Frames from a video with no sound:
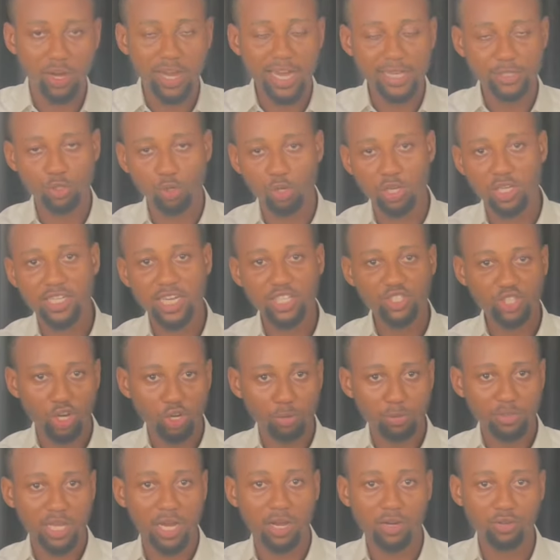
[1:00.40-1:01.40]
Alright, so in case you are
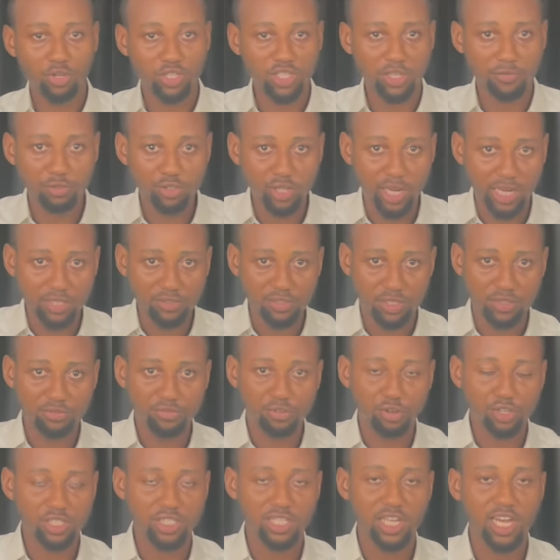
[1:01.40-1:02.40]
coming across a video like this for the
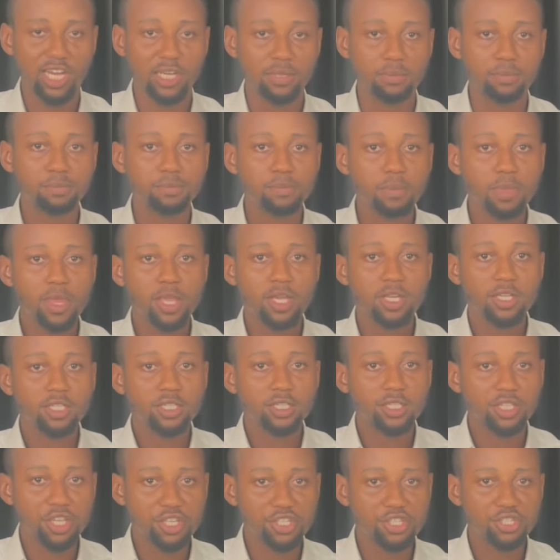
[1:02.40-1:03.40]
first time,
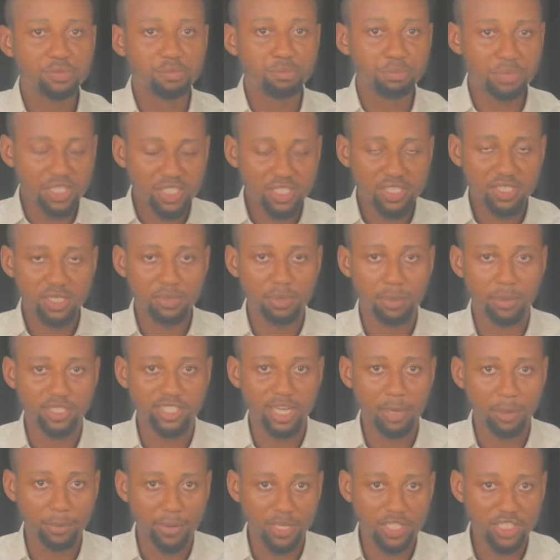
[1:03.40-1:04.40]
this is Meet the
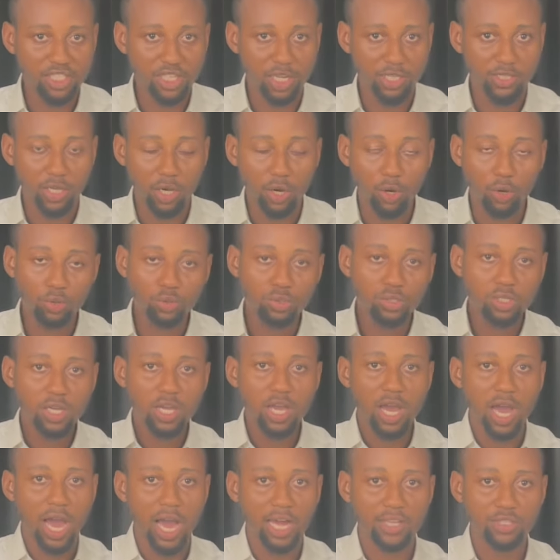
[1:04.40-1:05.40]
Property channel,
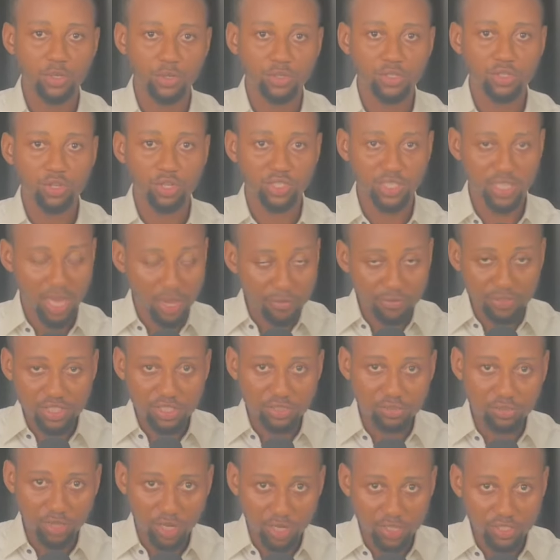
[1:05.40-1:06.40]
and this is because
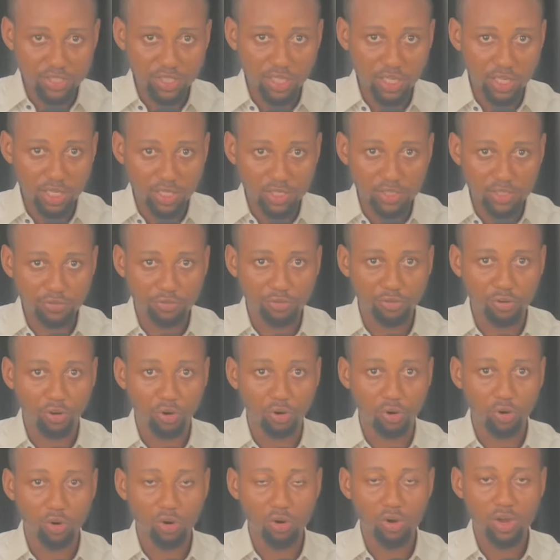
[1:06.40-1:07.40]
everything real estate
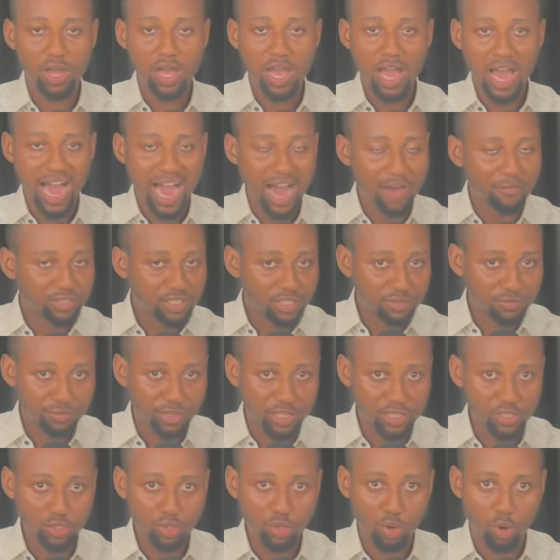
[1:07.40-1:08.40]
for avid
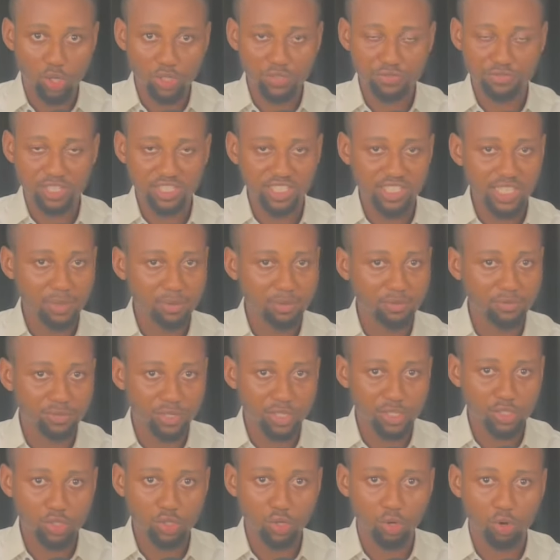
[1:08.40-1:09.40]
investors, first-time
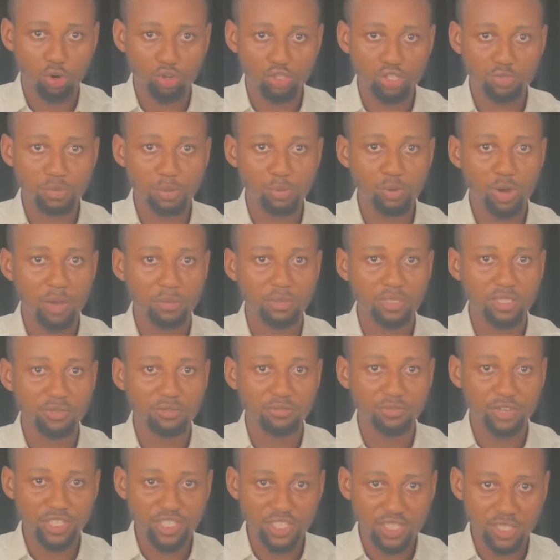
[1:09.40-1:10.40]
investors, people who have been
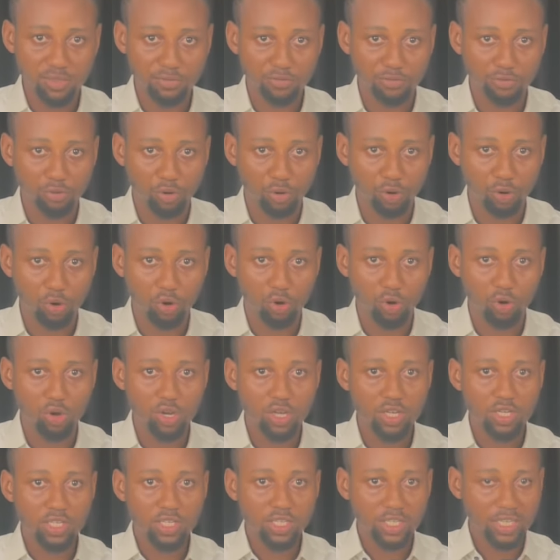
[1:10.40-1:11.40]
investing for
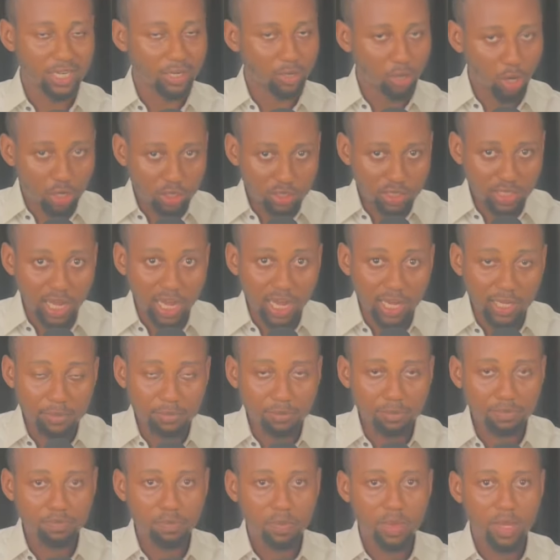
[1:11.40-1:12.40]
a long
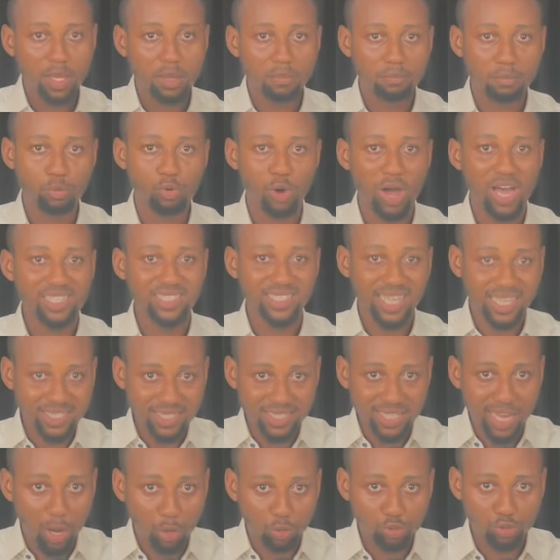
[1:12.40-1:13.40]
time, people who are
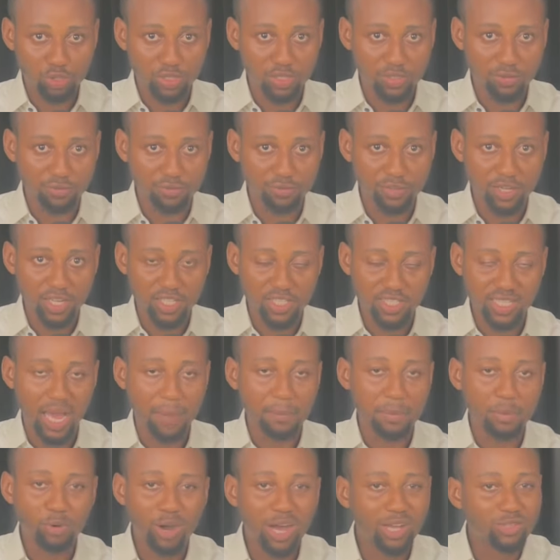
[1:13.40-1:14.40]
starting out to invest,
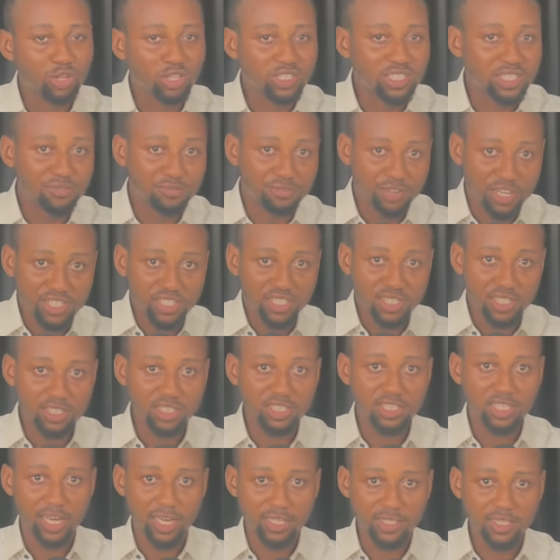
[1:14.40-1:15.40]
and people who are not investing
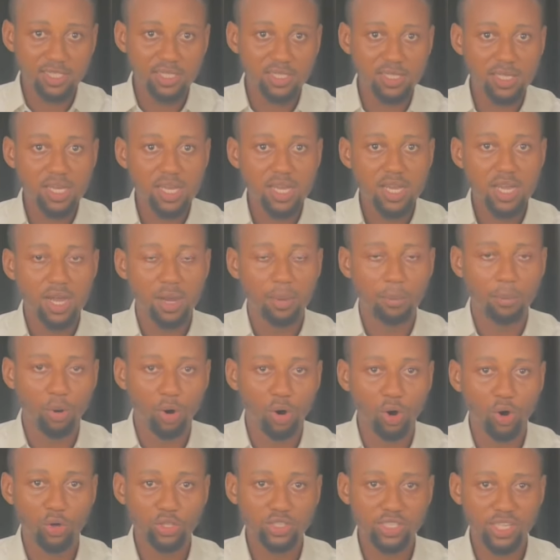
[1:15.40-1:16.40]
yet,
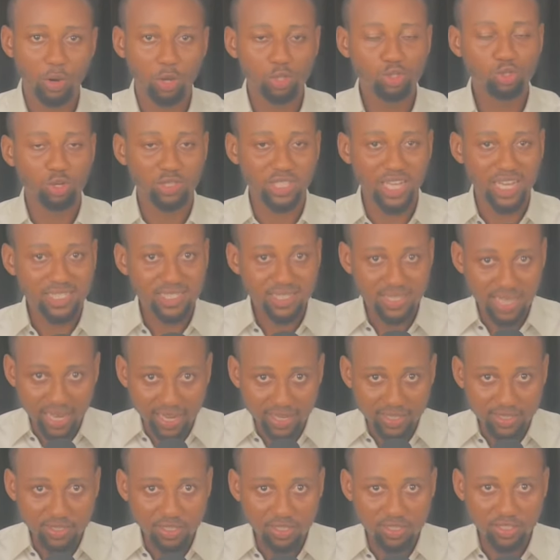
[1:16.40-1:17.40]
but they want to
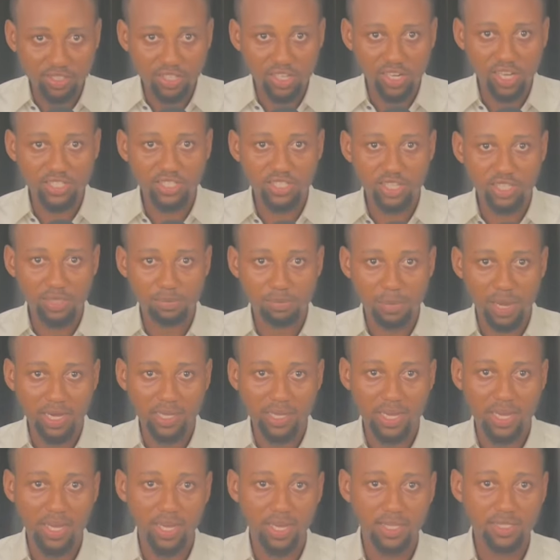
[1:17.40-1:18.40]
understand the real estate
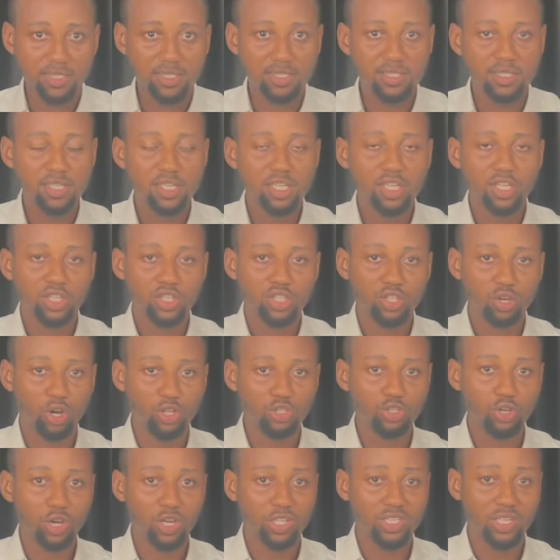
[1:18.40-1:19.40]
market, they
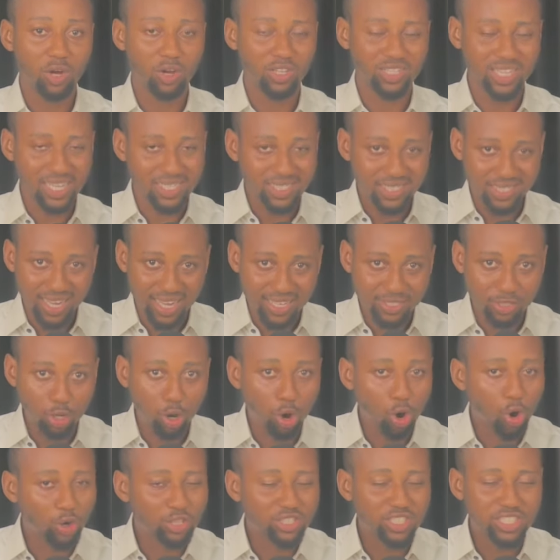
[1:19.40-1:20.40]
want to understand
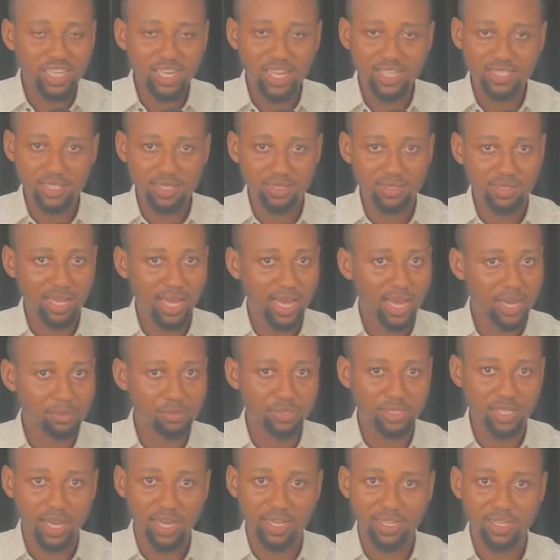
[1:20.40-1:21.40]
all the real estate
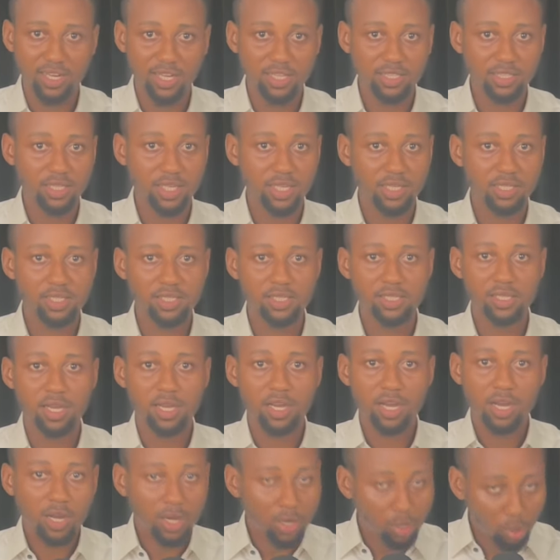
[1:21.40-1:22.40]
terms and real estate
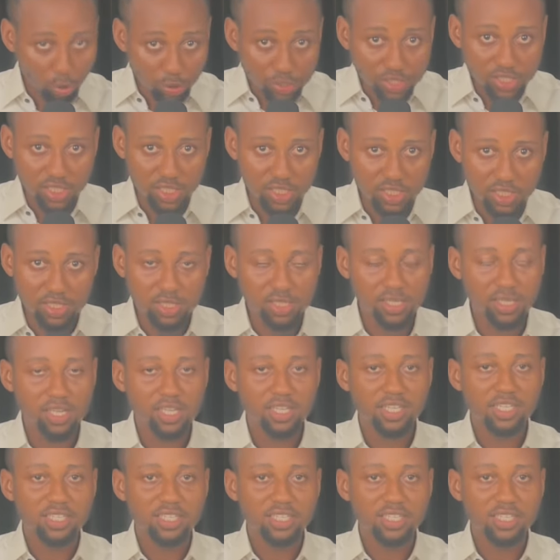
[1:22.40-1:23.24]
clauses.